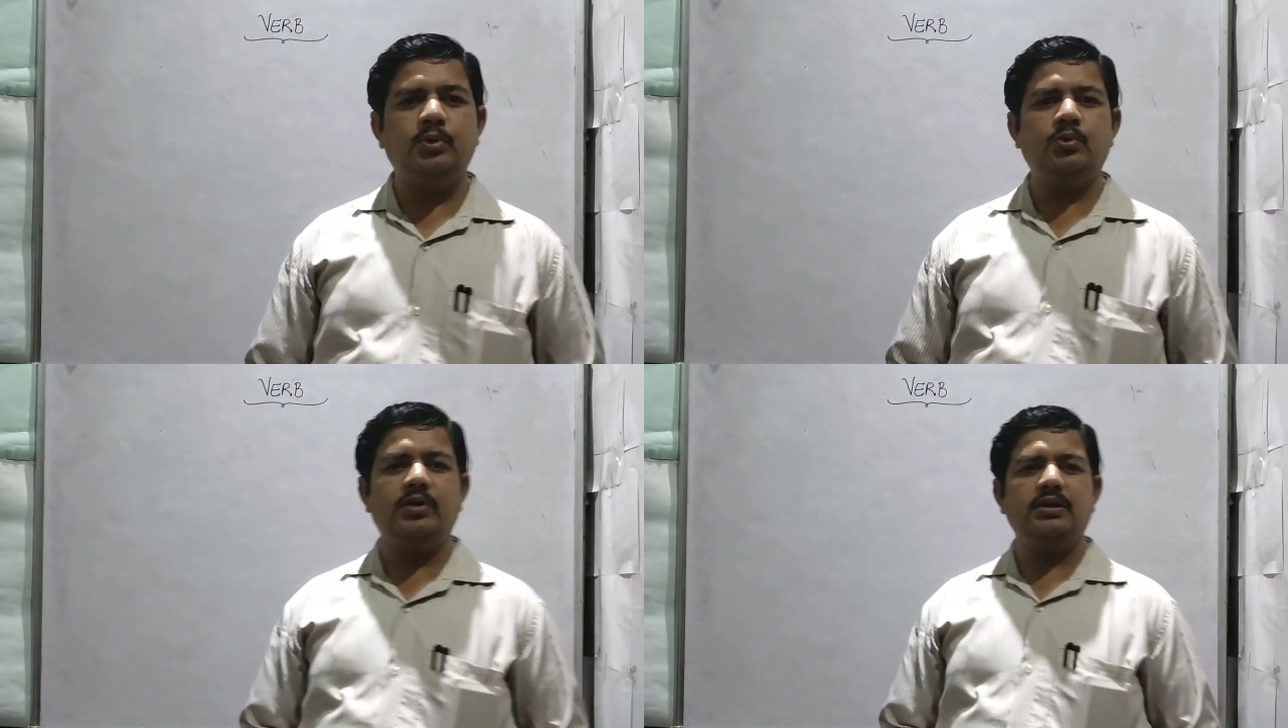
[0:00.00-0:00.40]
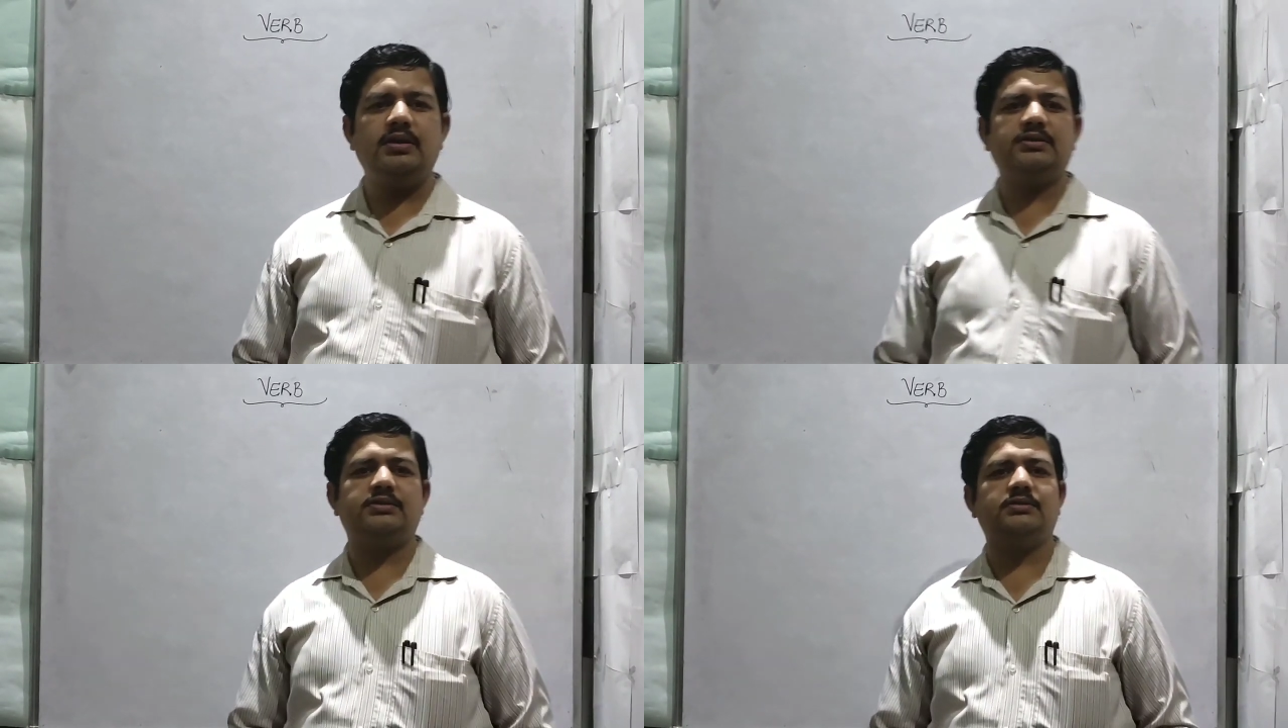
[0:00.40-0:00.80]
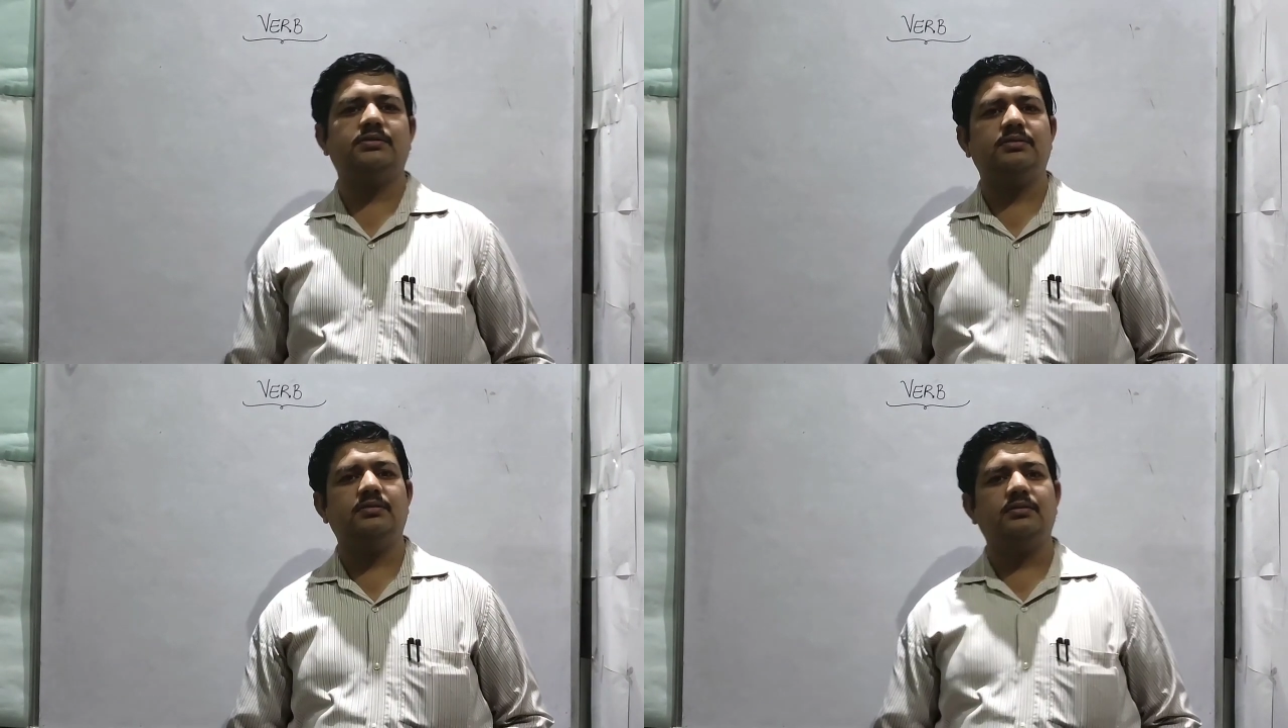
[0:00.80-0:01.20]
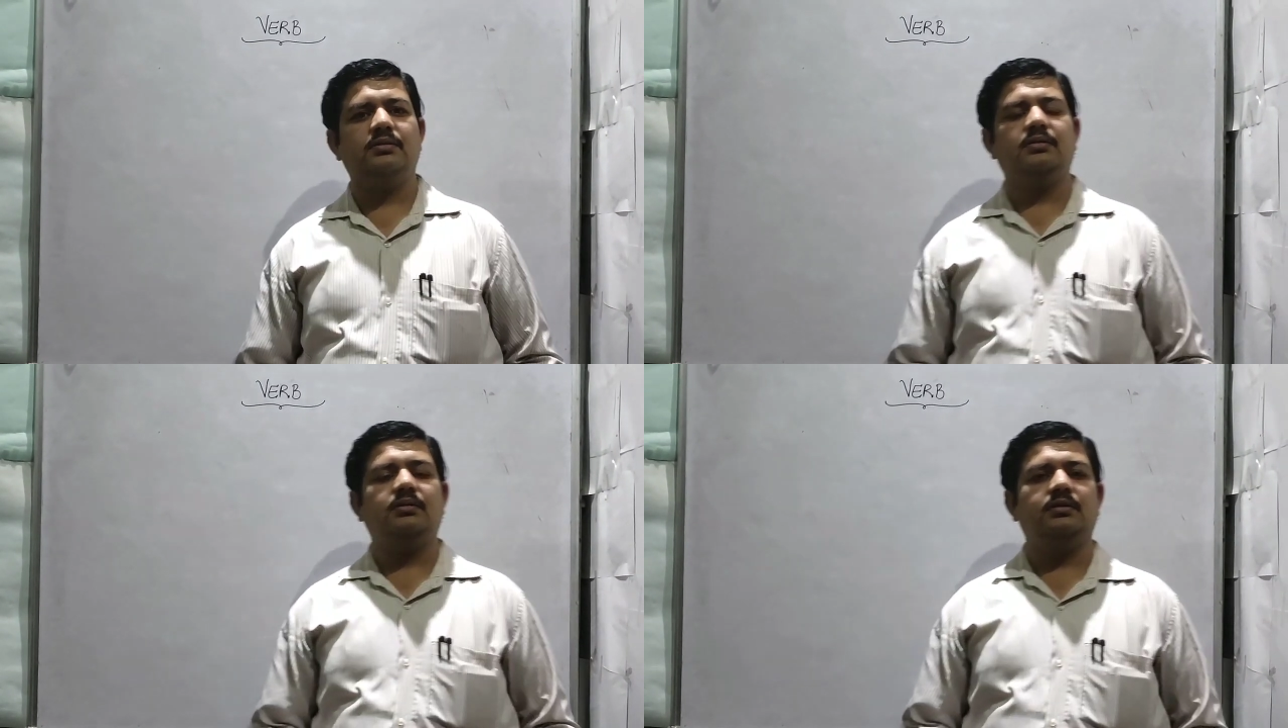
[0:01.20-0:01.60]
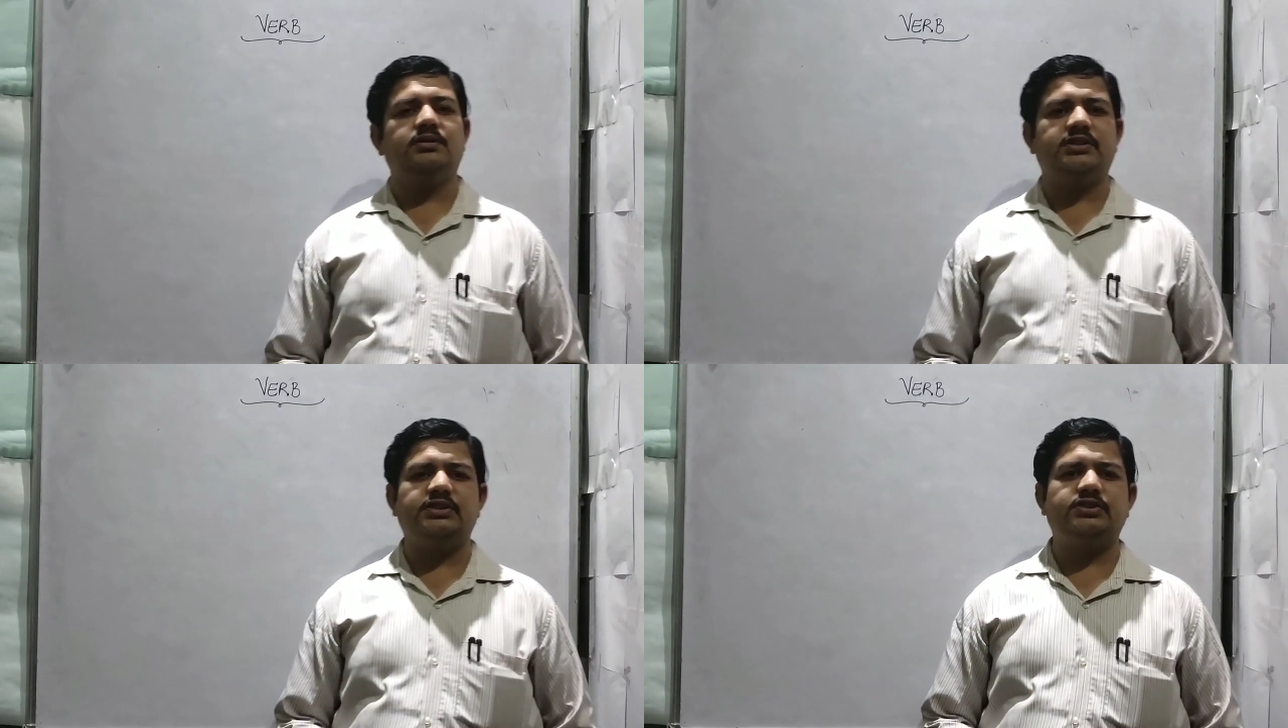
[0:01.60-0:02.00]
you in this
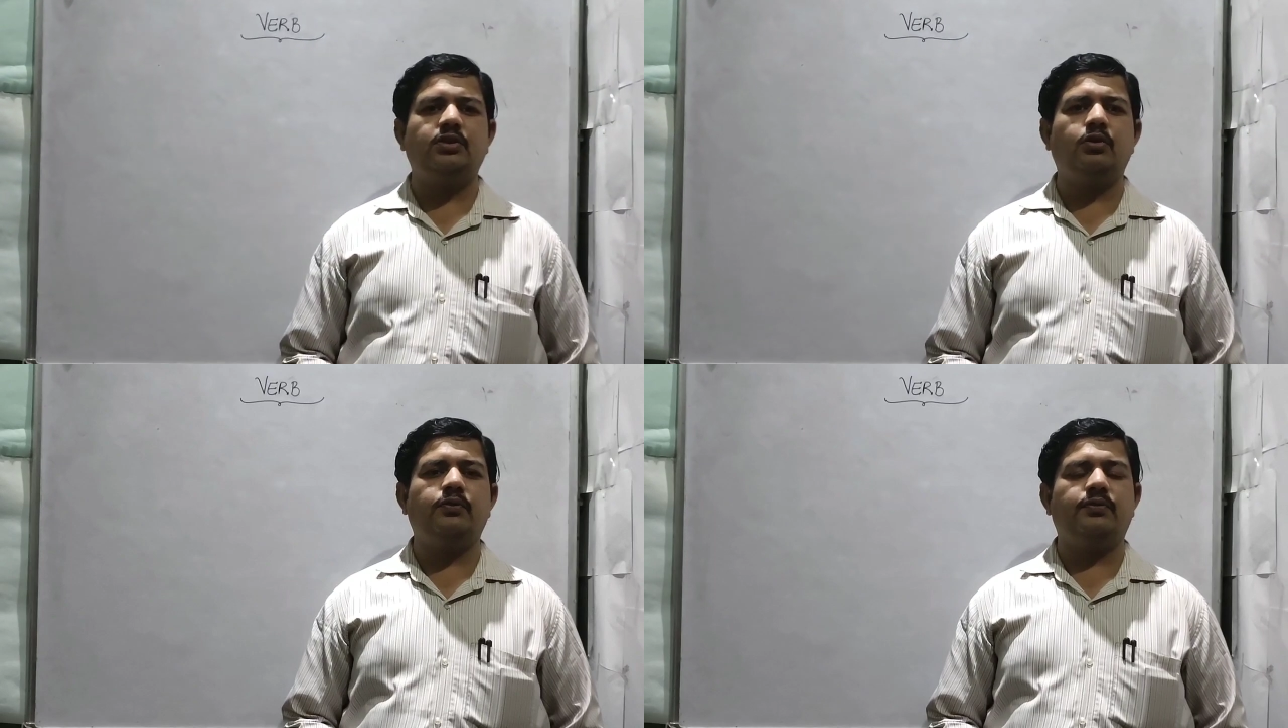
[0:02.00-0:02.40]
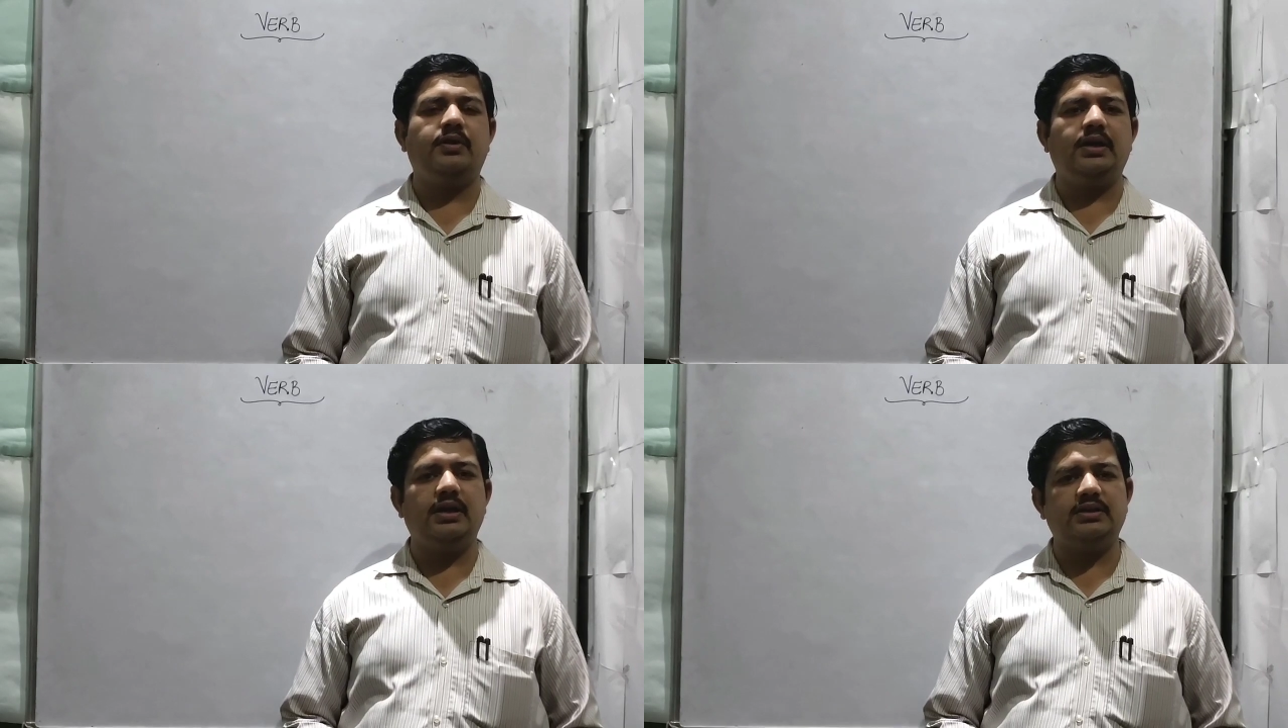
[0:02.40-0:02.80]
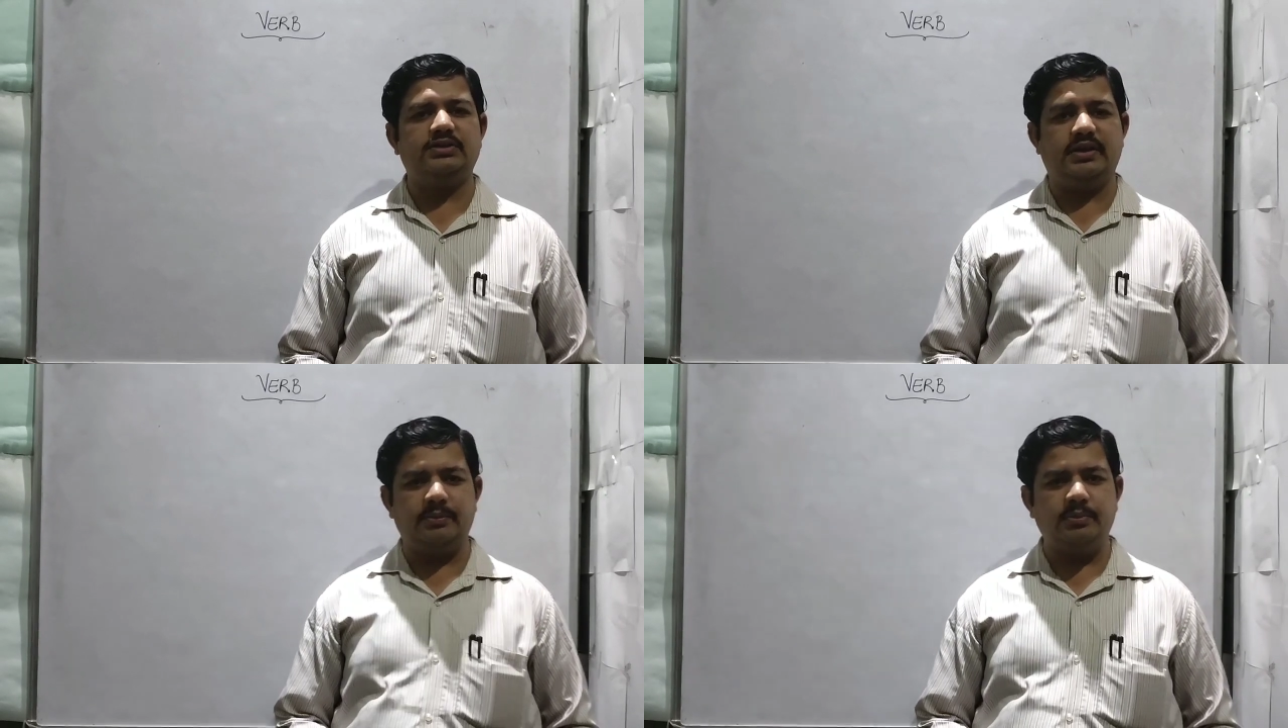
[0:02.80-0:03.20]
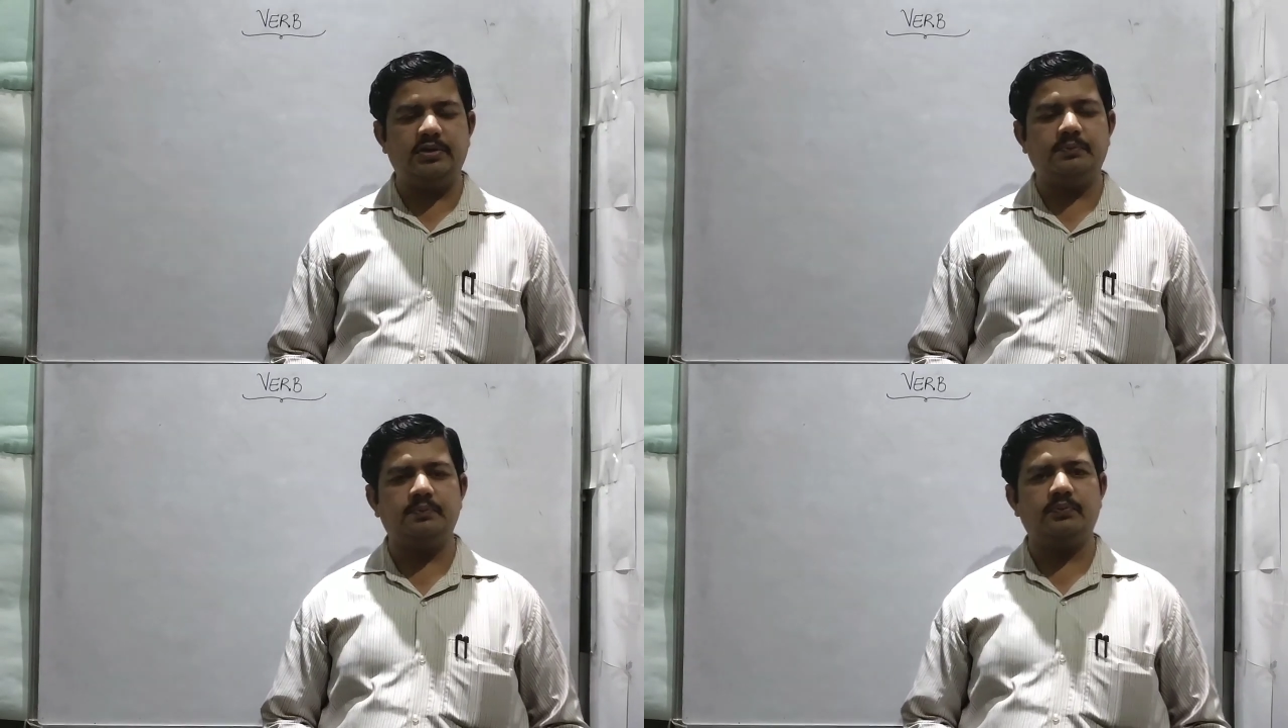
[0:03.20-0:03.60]
session of English grammar.